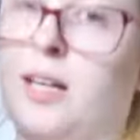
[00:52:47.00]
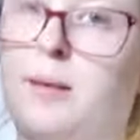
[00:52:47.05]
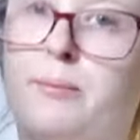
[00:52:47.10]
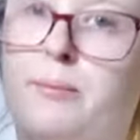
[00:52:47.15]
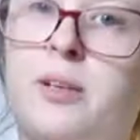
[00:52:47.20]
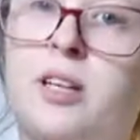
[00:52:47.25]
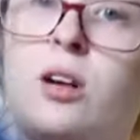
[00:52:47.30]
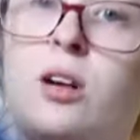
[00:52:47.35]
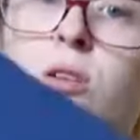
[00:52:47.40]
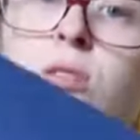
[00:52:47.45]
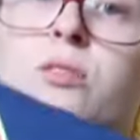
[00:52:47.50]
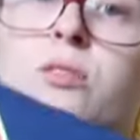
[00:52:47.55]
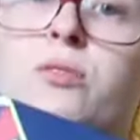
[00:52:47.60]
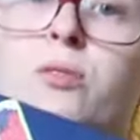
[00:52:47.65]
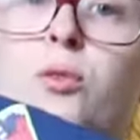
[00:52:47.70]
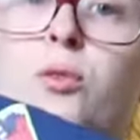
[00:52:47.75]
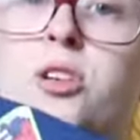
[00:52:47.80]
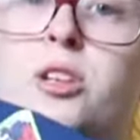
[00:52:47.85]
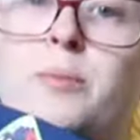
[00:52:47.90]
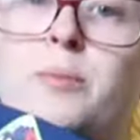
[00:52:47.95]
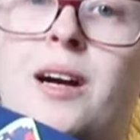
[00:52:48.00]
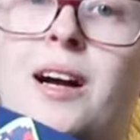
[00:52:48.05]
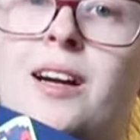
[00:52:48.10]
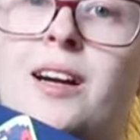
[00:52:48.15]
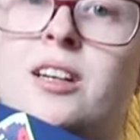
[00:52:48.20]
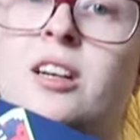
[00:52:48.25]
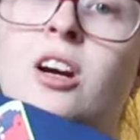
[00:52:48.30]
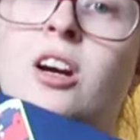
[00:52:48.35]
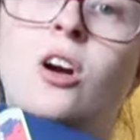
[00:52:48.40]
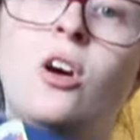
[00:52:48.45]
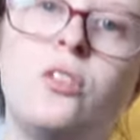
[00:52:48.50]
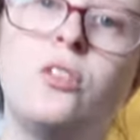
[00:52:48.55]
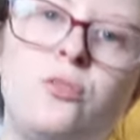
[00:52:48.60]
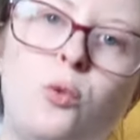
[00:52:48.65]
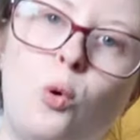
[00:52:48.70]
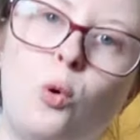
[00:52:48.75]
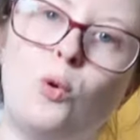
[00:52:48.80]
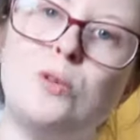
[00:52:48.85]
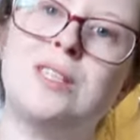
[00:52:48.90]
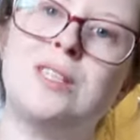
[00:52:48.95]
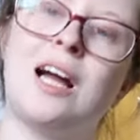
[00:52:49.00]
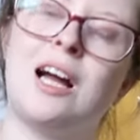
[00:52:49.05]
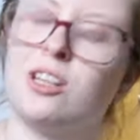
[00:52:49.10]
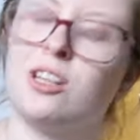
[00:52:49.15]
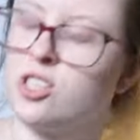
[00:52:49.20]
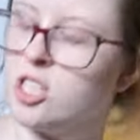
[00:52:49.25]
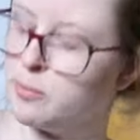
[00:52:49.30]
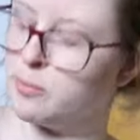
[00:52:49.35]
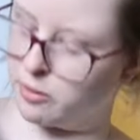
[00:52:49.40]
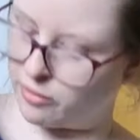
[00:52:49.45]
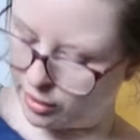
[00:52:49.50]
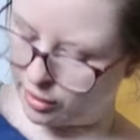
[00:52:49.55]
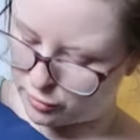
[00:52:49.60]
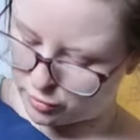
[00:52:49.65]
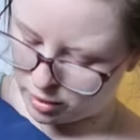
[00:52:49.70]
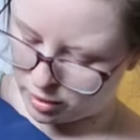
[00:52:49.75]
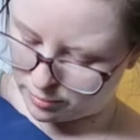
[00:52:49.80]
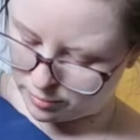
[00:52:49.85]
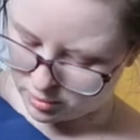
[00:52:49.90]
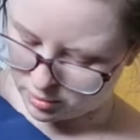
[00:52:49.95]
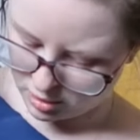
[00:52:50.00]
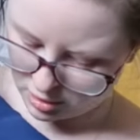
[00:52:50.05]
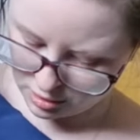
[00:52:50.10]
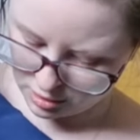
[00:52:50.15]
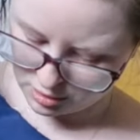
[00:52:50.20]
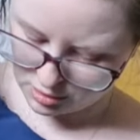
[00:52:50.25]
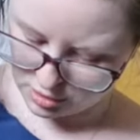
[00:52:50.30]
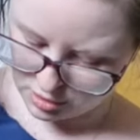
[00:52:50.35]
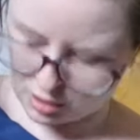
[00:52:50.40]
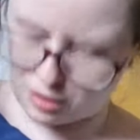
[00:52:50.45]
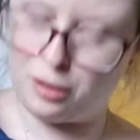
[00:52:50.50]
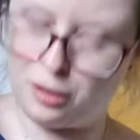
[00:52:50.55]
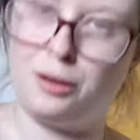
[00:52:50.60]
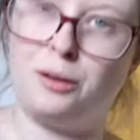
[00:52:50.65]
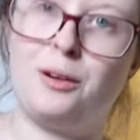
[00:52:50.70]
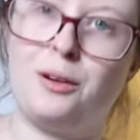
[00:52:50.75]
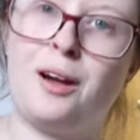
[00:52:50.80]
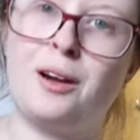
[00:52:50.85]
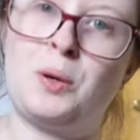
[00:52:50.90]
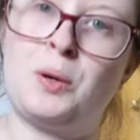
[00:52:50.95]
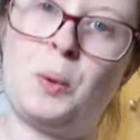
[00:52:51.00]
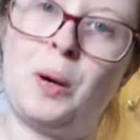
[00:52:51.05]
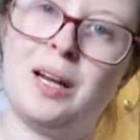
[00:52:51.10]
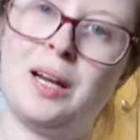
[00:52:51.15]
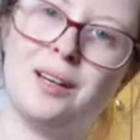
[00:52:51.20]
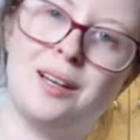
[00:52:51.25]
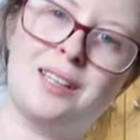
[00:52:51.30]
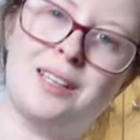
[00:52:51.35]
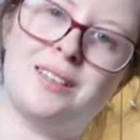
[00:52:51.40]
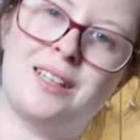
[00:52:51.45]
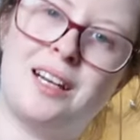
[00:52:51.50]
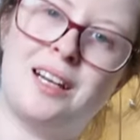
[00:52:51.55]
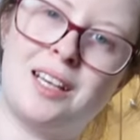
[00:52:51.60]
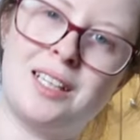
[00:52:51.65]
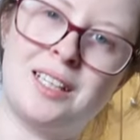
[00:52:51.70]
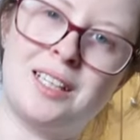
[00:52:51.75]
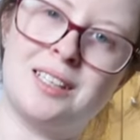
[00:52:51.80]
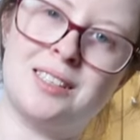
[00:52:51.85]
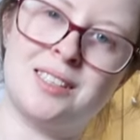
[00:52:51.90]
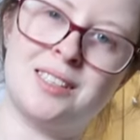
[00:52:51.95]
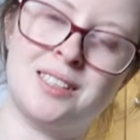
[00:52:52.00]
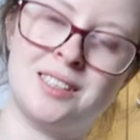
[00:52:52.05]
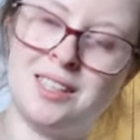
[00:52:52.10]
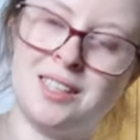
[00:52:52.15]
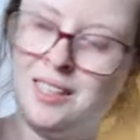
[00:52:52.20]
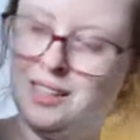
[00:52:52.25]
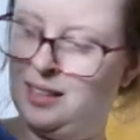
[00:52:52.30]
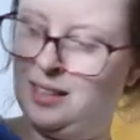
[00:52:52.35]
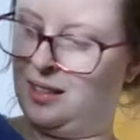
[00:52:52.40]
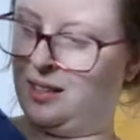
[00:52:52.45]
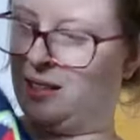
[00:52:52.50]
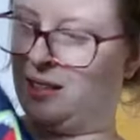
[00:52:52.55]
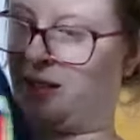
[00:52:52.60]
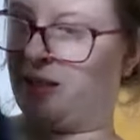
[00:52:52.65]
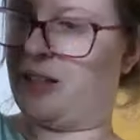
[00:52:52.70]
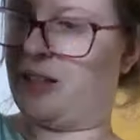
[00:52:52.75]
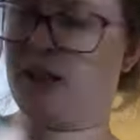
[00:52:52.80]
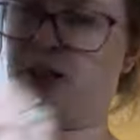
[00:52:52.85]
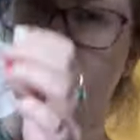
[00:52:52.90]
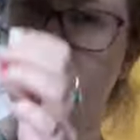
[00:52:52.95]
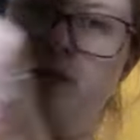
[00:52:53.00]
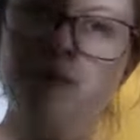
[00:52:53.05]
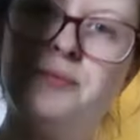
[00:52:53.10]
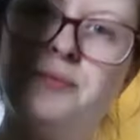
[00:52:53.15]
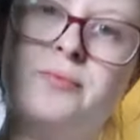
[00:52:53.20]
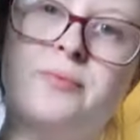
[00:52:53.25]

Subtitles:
a big old four in the back. Four's actually my favourite number, so I quite like that. It's there.